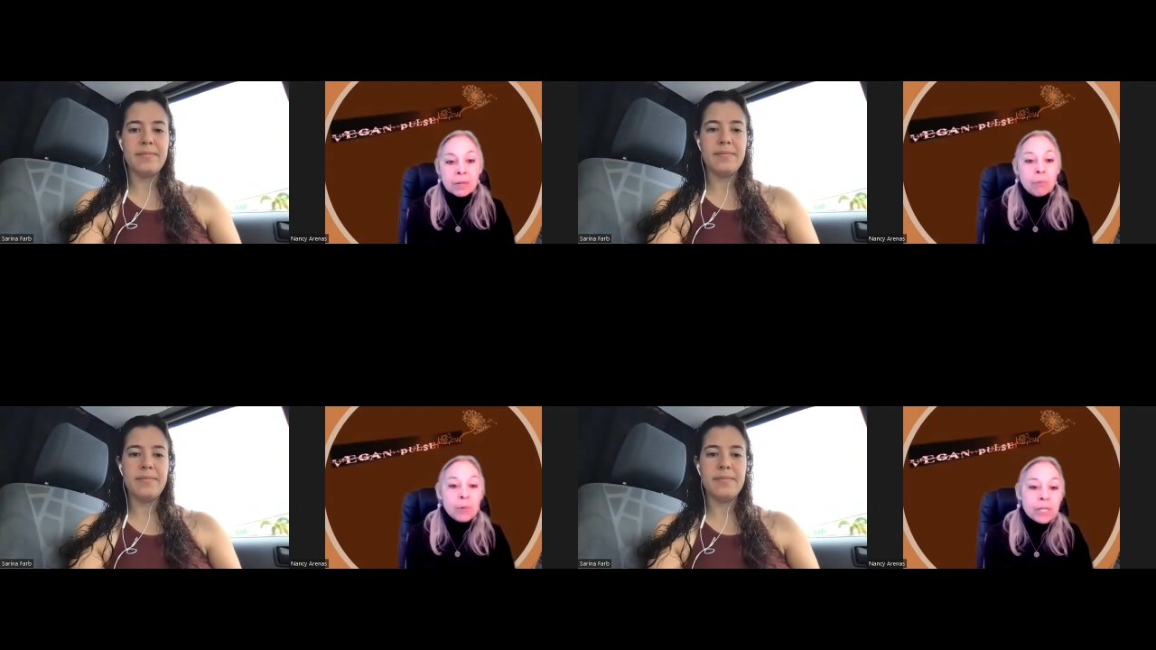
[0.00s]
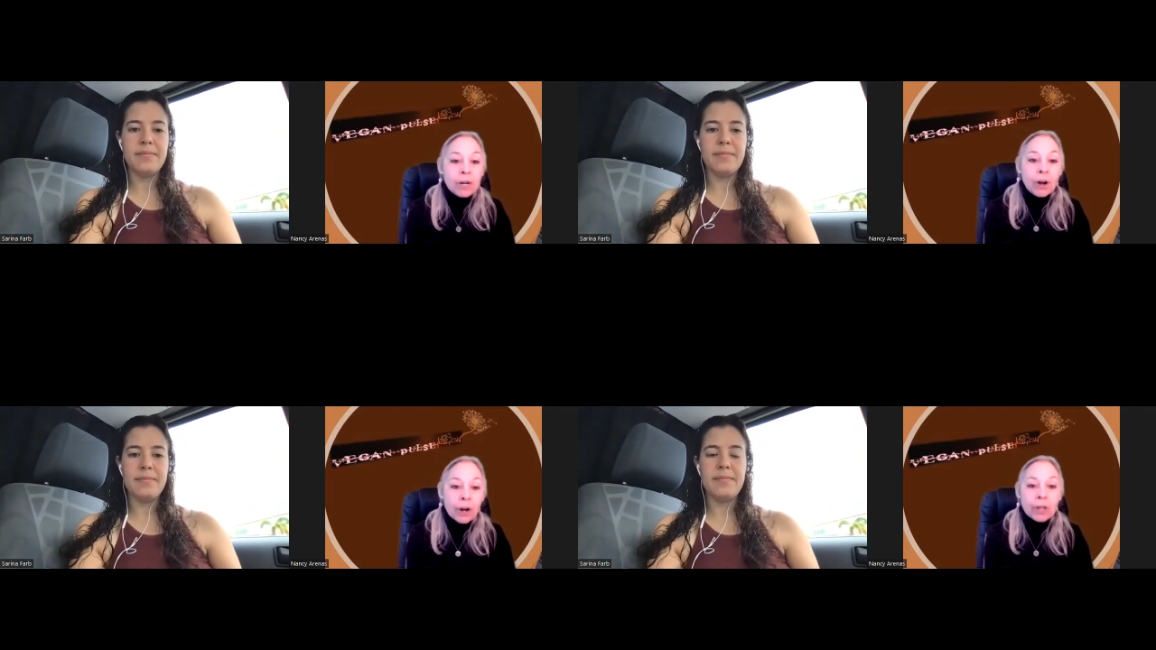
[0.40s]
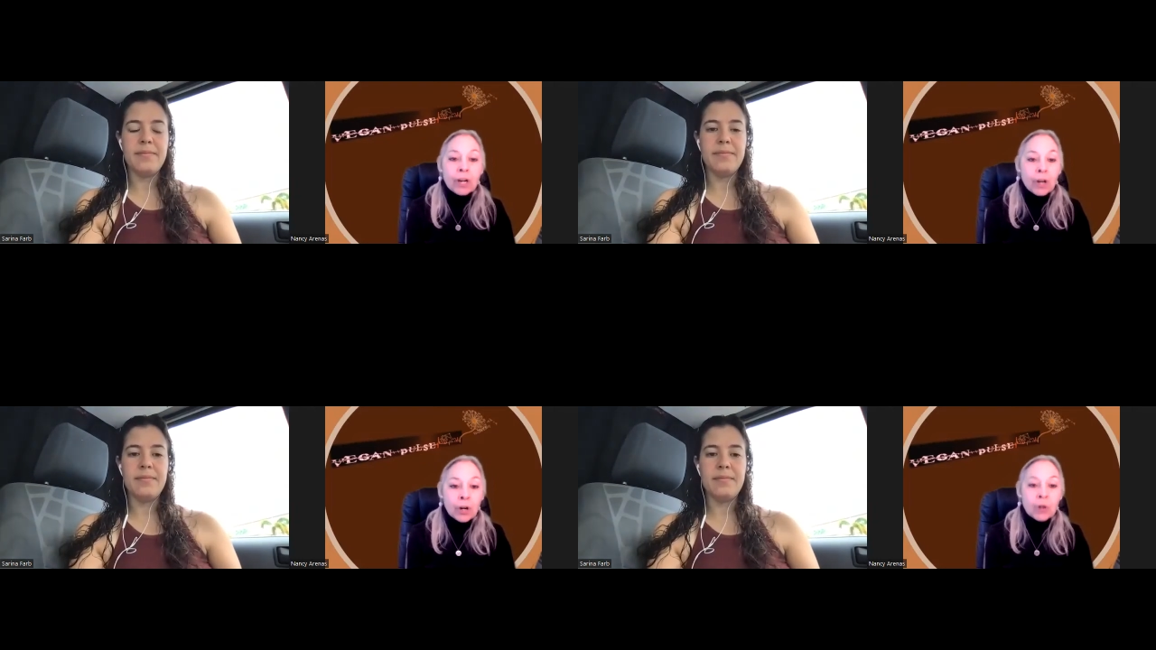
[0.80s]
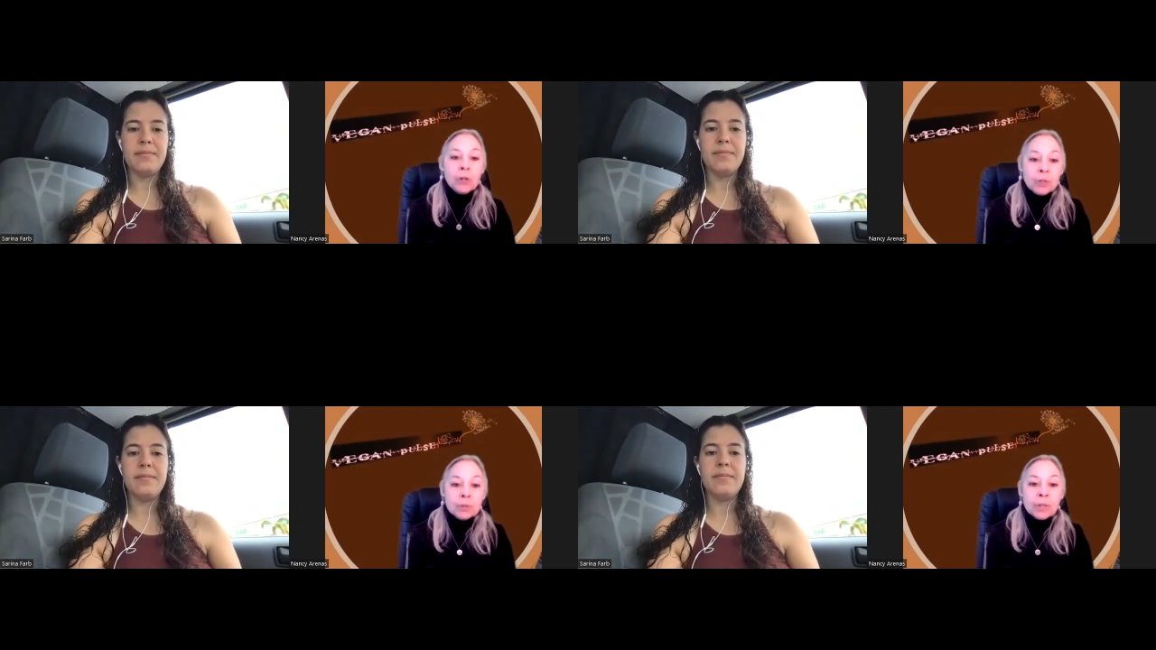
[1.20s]
Speaker 1: We are our
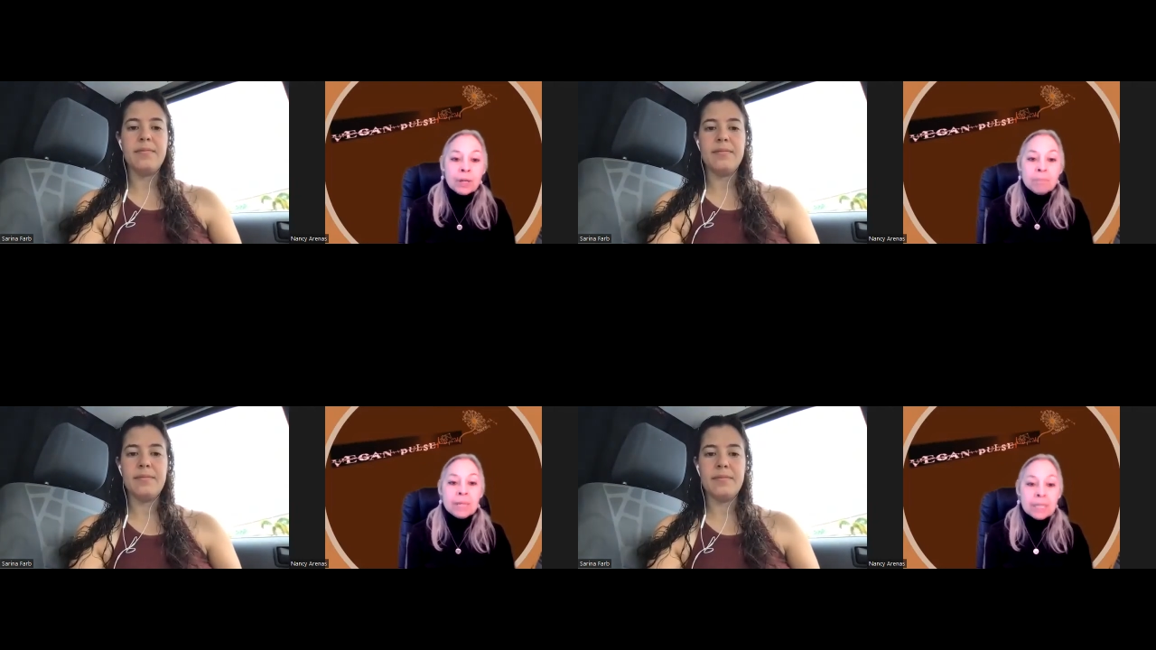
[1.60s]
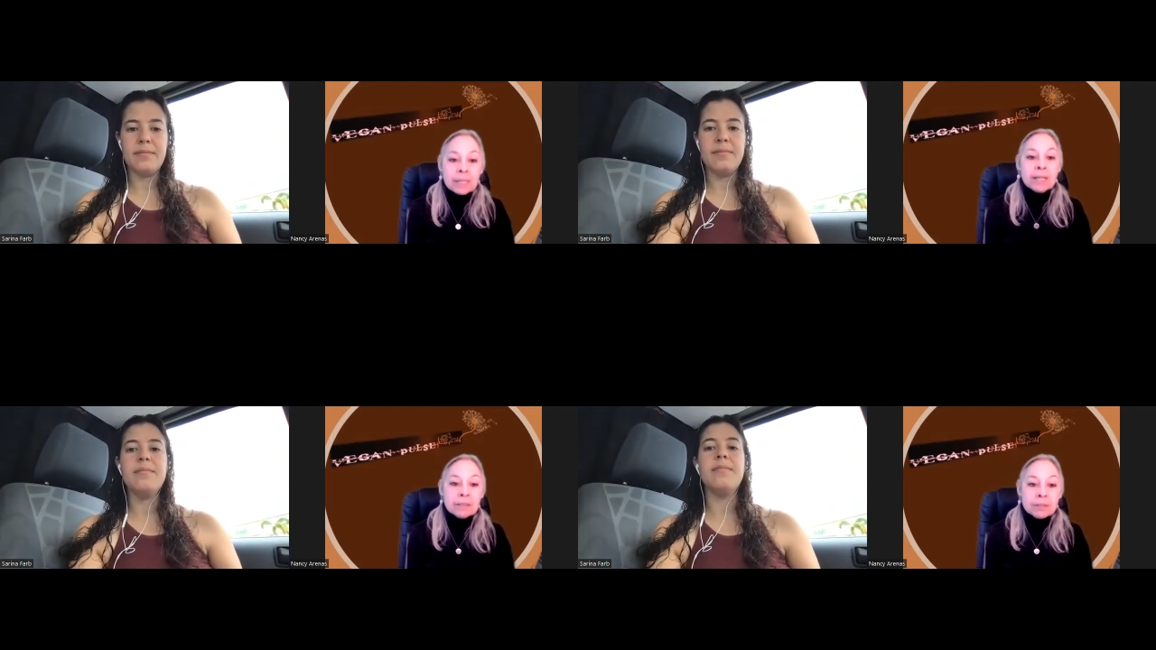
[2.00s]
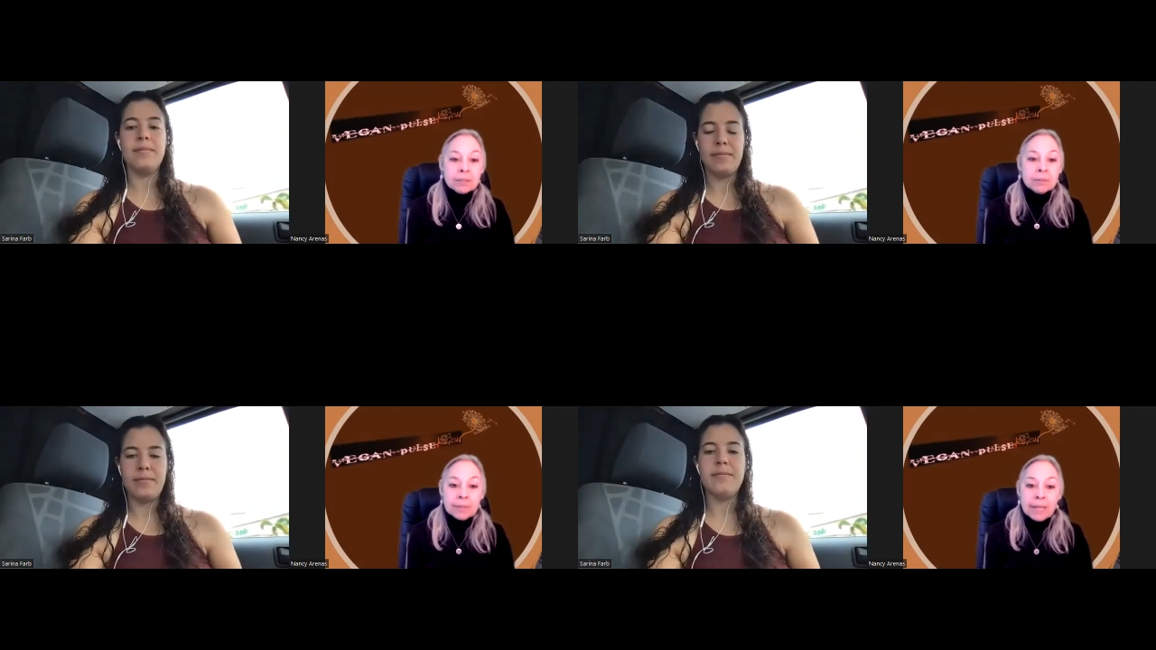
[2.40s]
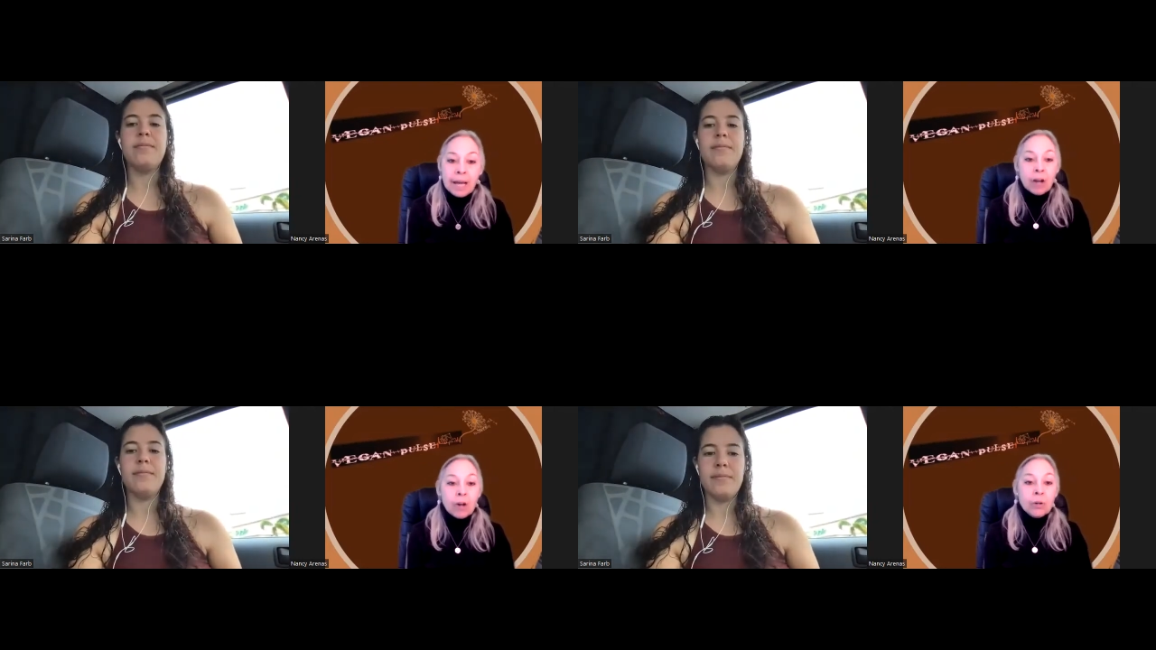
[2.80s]
own medias,
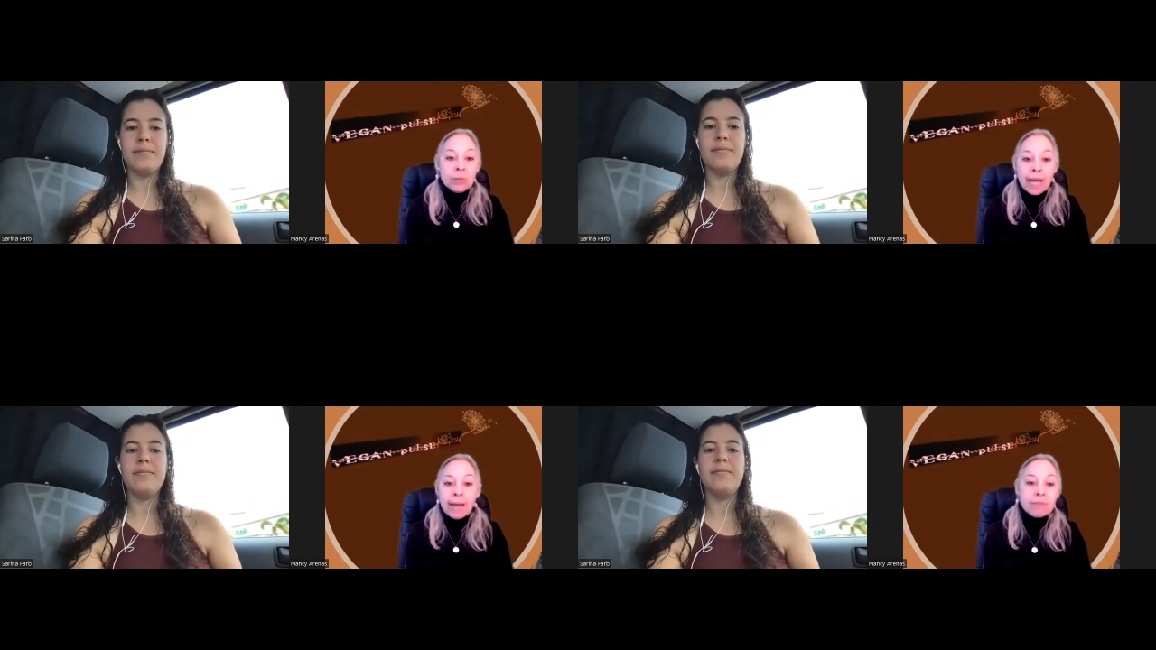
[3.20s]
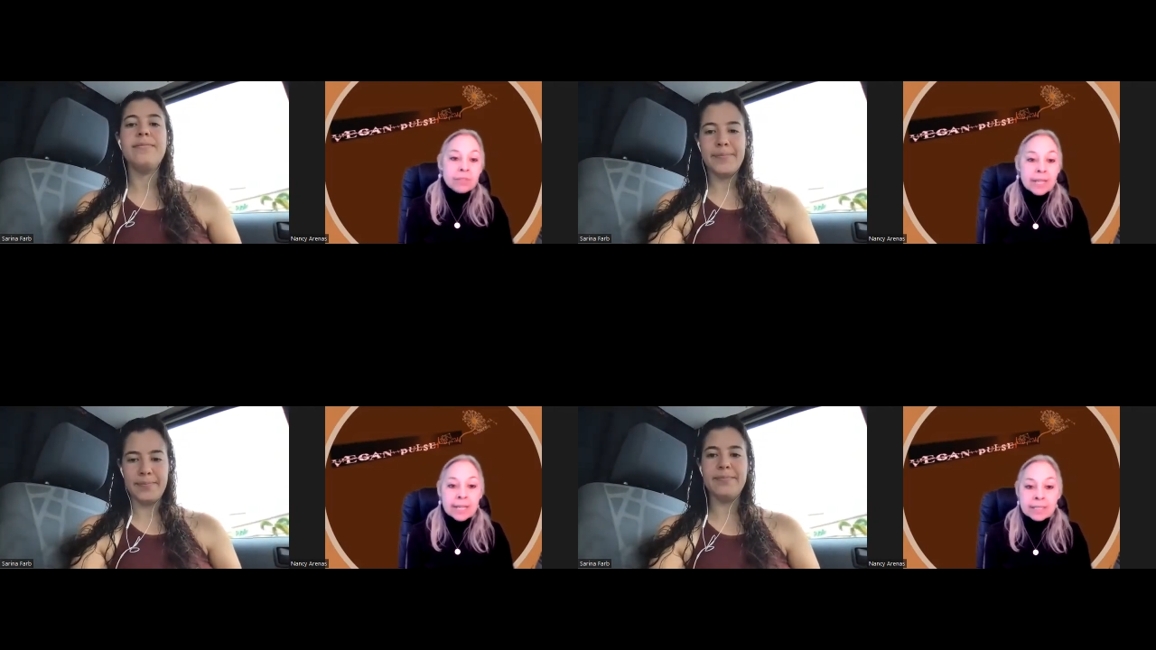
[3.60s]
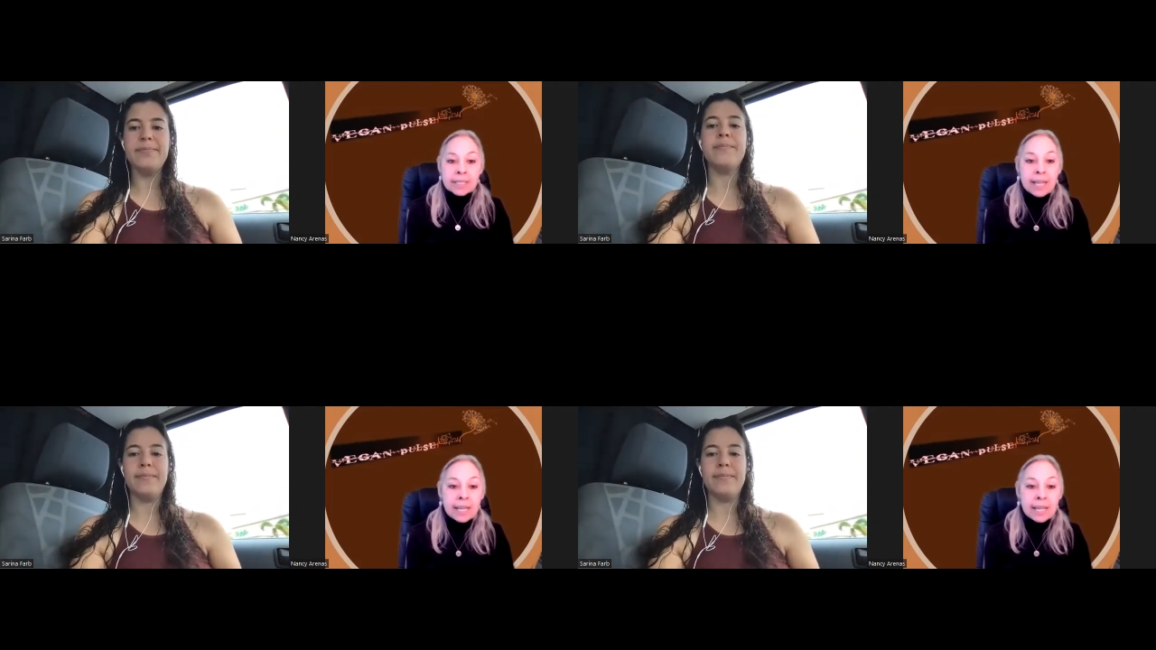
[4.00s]
our own advertising